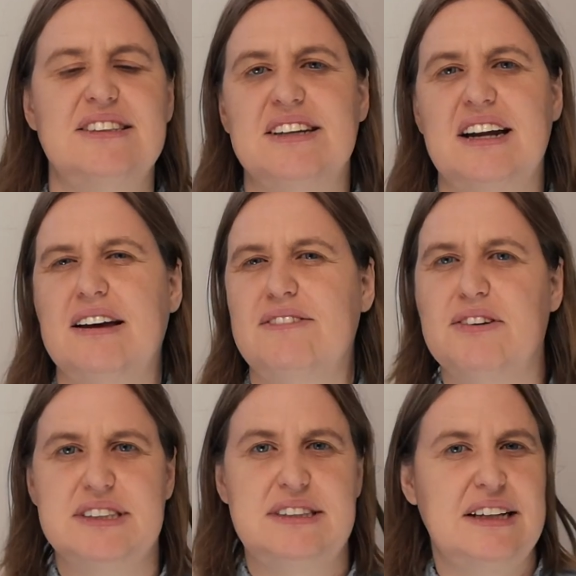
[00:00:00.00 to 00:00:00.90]
who's going to give
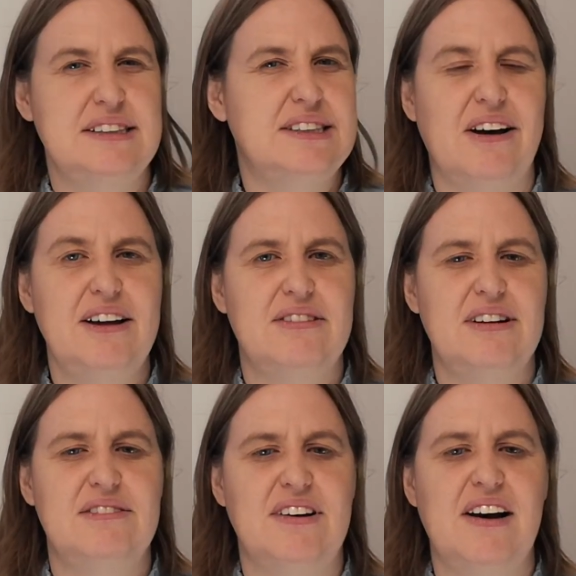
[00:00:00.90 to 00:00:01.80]
you insightful
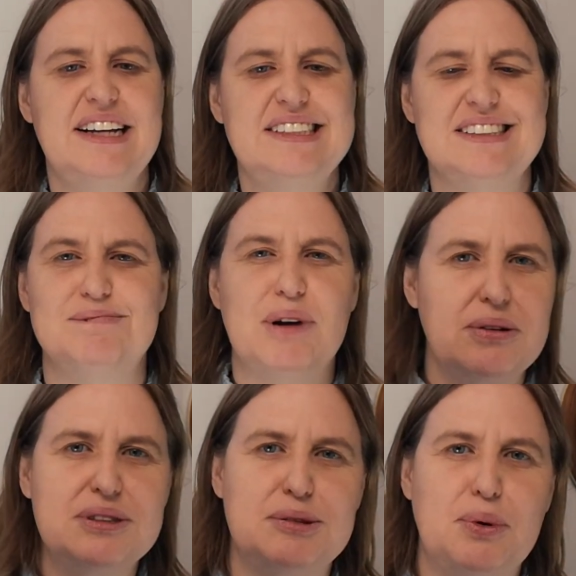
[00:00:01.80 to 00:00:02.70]
advice and
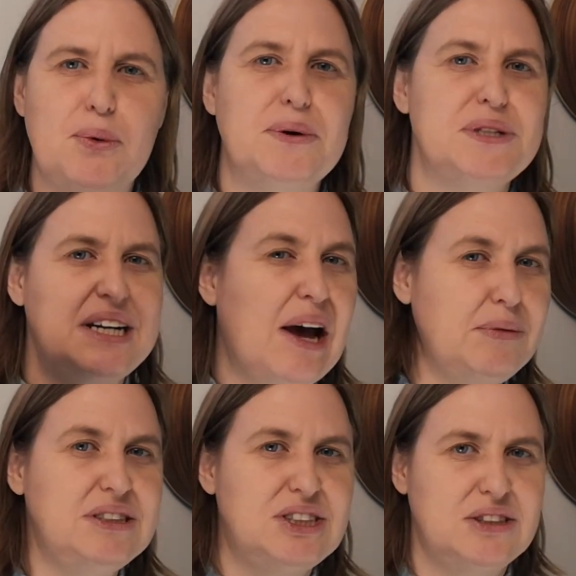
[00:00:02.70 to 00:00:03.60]
moral support and
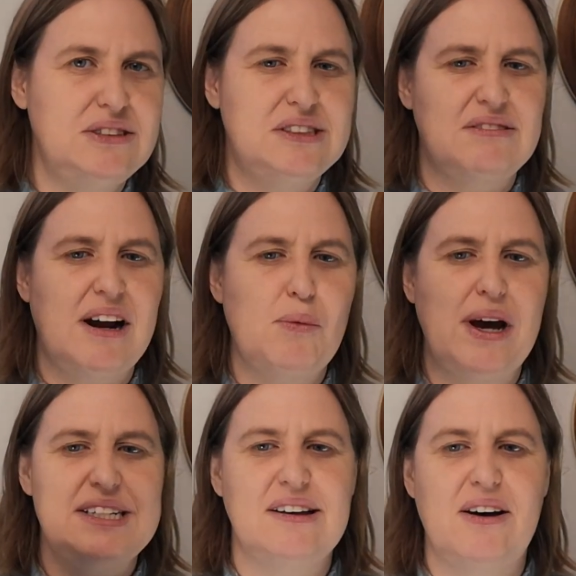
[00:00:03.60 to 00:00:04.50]
help you choose the right
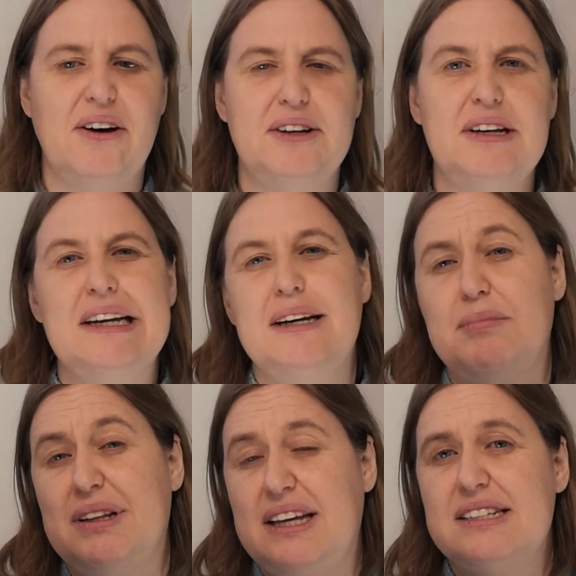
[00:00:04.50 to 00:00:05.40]
way to go.
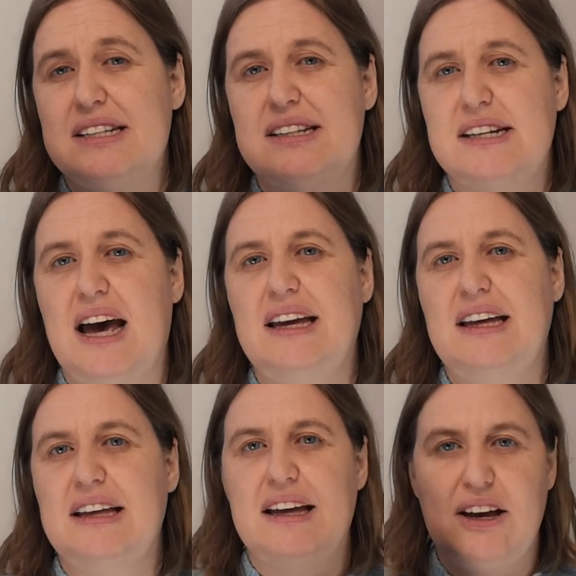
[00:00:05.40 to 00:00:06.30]
But at the end of the
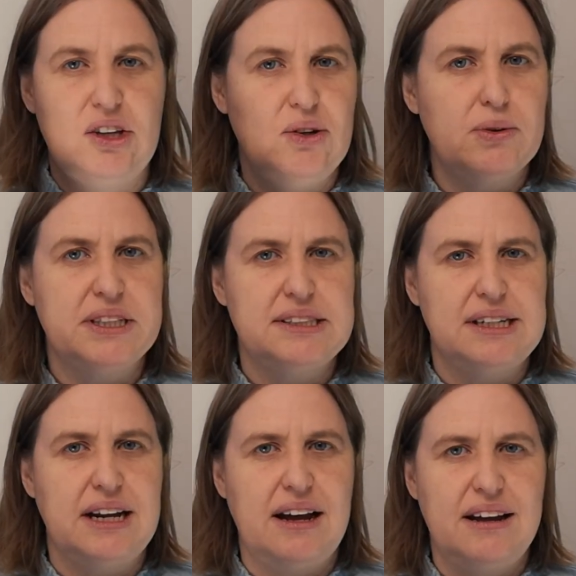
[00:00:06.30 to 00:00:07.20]
day, you're the
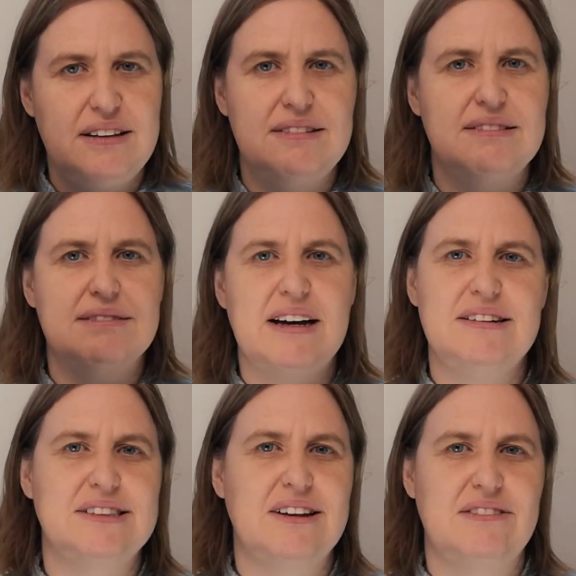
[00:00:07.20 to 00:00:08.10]
star. You're the one
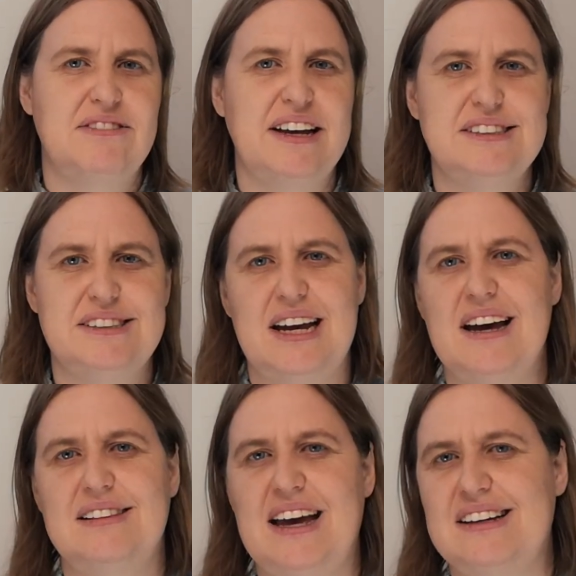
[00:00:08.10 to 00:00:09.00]
who's got to face
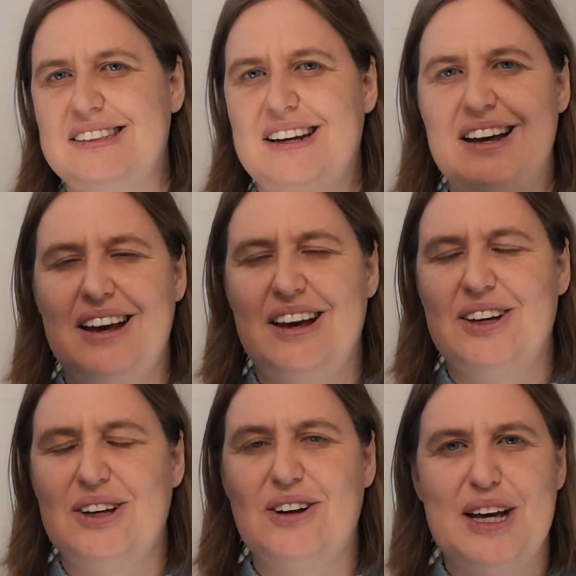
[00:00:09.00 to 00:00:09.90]
down that
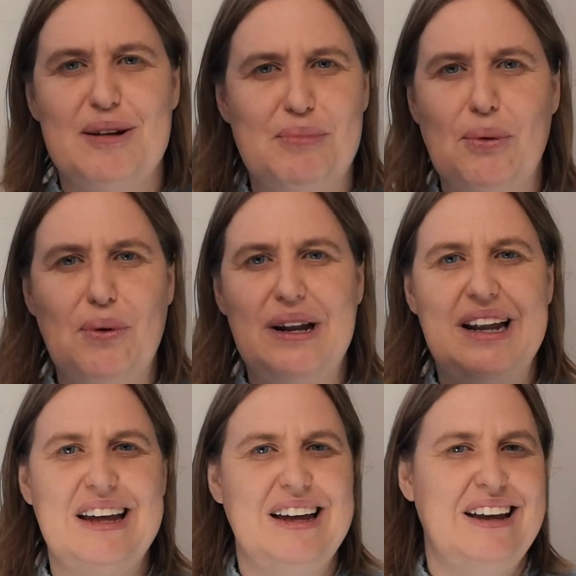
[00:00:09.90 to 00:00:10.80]

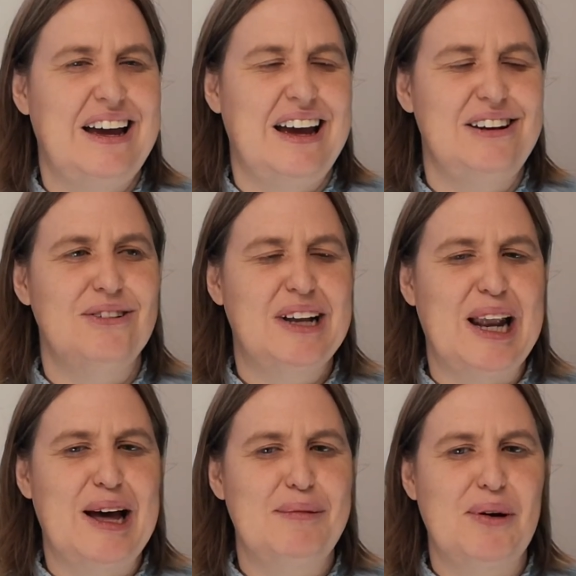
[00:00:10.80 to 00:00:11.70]
ball and your
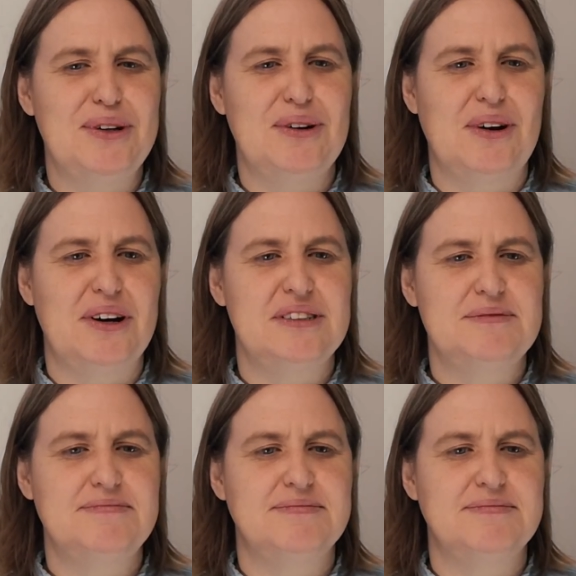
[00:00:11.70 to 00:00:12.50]
club on your own.